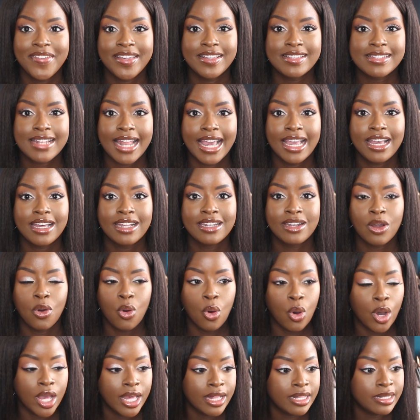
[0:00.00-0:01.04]
feels like an
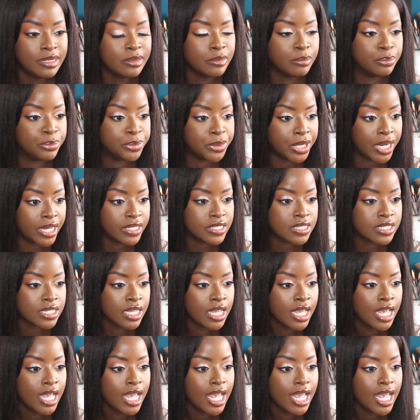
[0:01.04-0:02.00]
oil, but